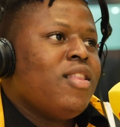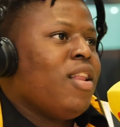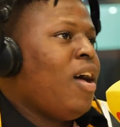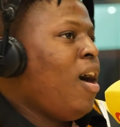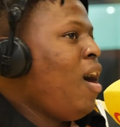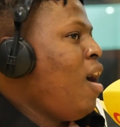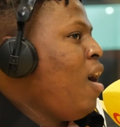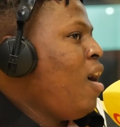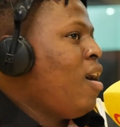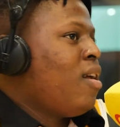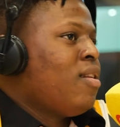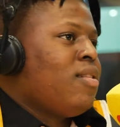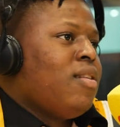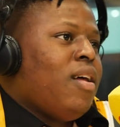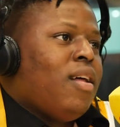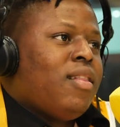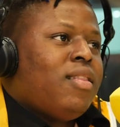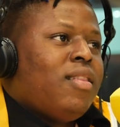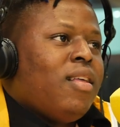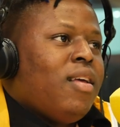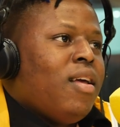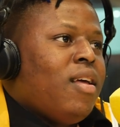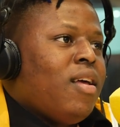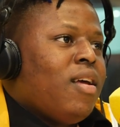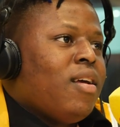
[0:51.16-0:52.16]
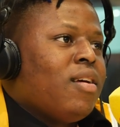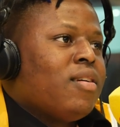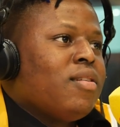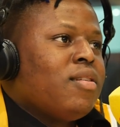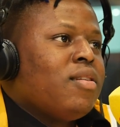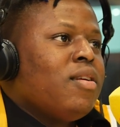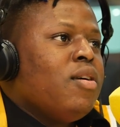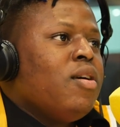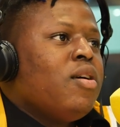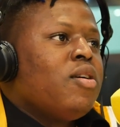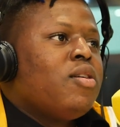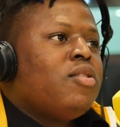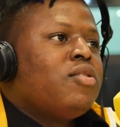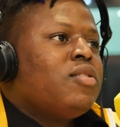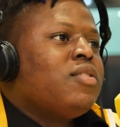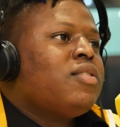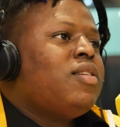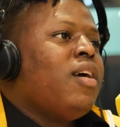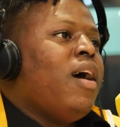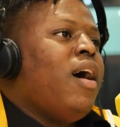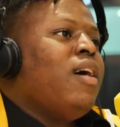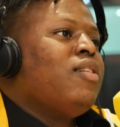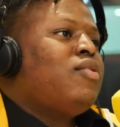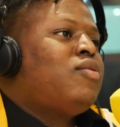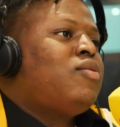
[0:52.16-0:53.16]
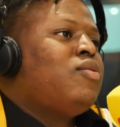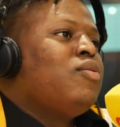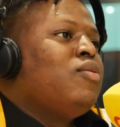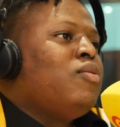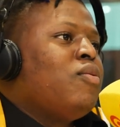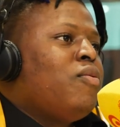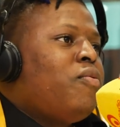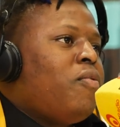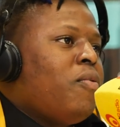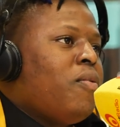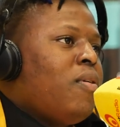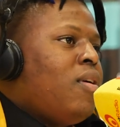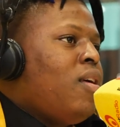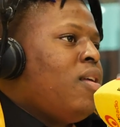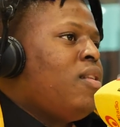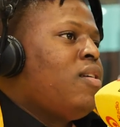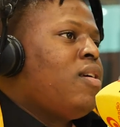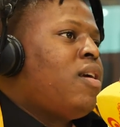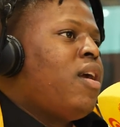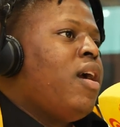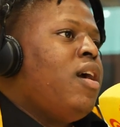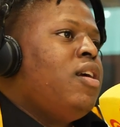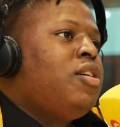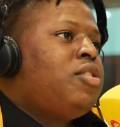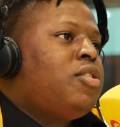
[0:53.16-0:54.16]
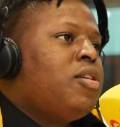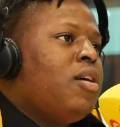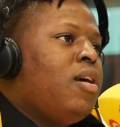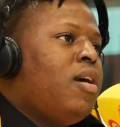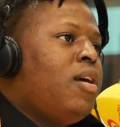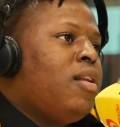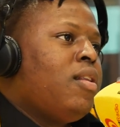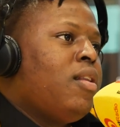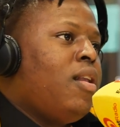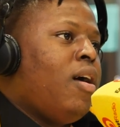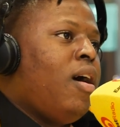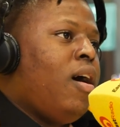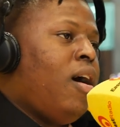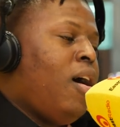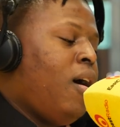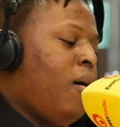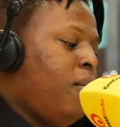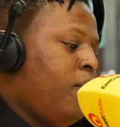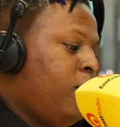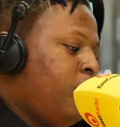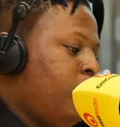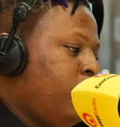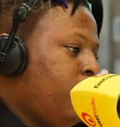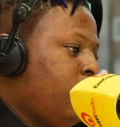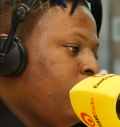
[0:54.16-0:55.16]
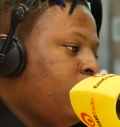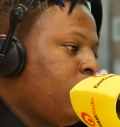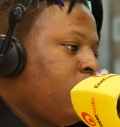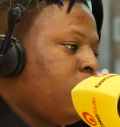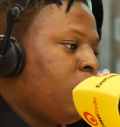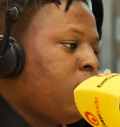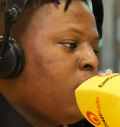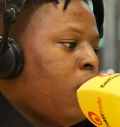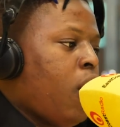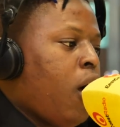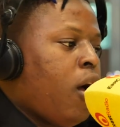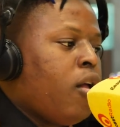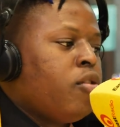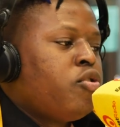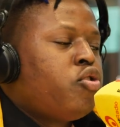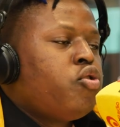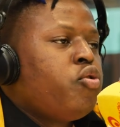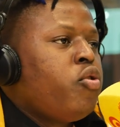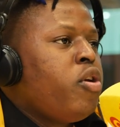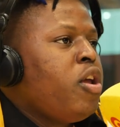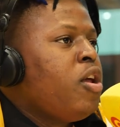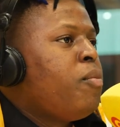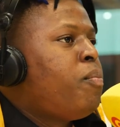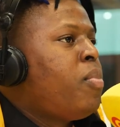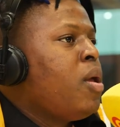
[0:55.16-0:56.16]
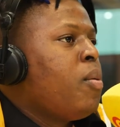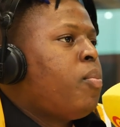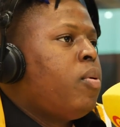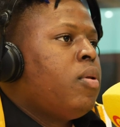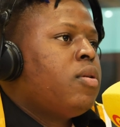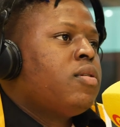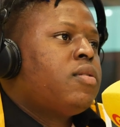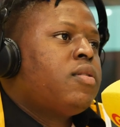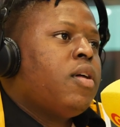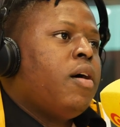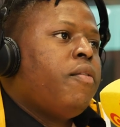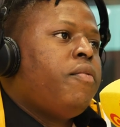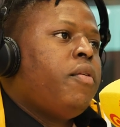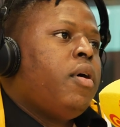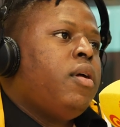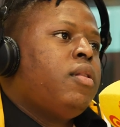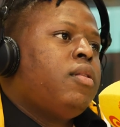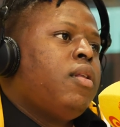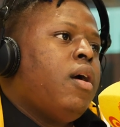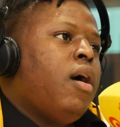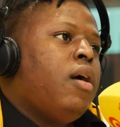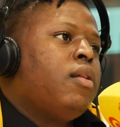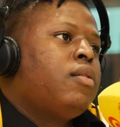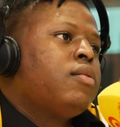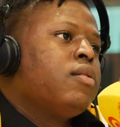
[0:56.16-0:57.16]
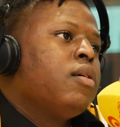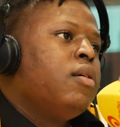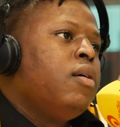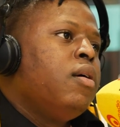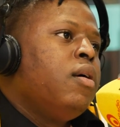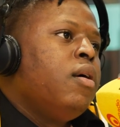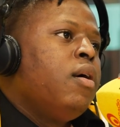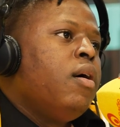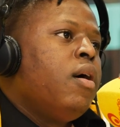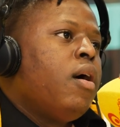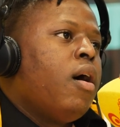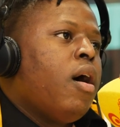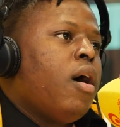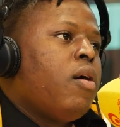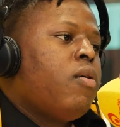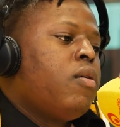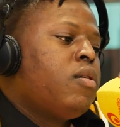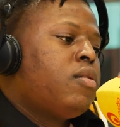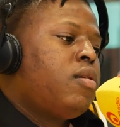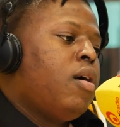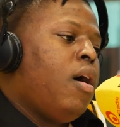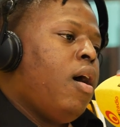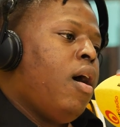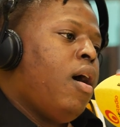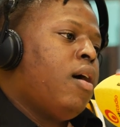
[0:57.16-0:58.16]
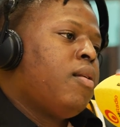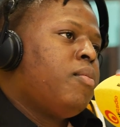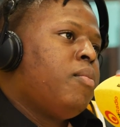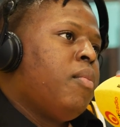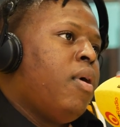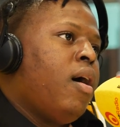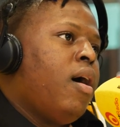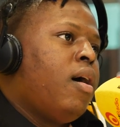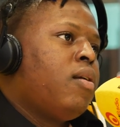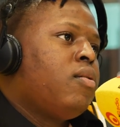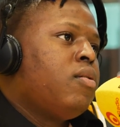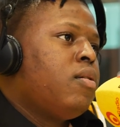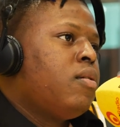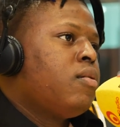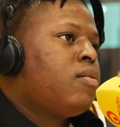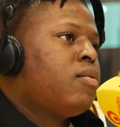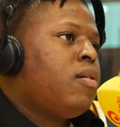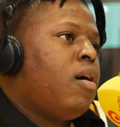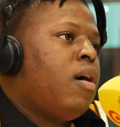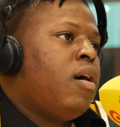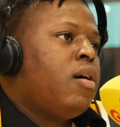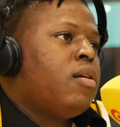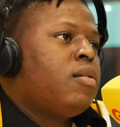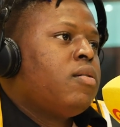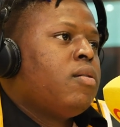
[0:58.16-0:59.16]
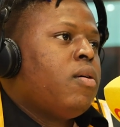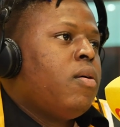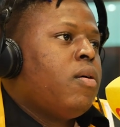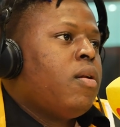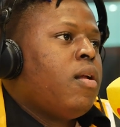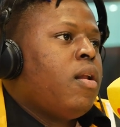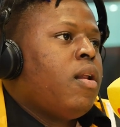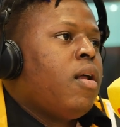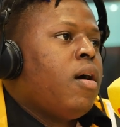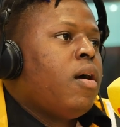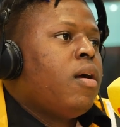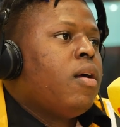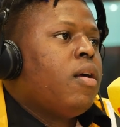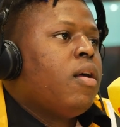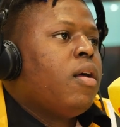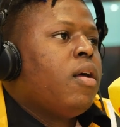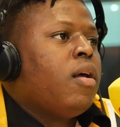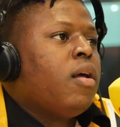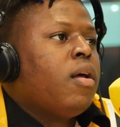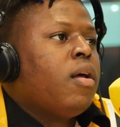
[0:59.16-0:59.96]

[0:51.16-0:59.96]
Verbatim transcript: Nah, nothing. Just for the love. You just had to, for the education, um, to read people and stuff like that. Yeah. Uh, it was hard, man. It was hard. I don't want to lie.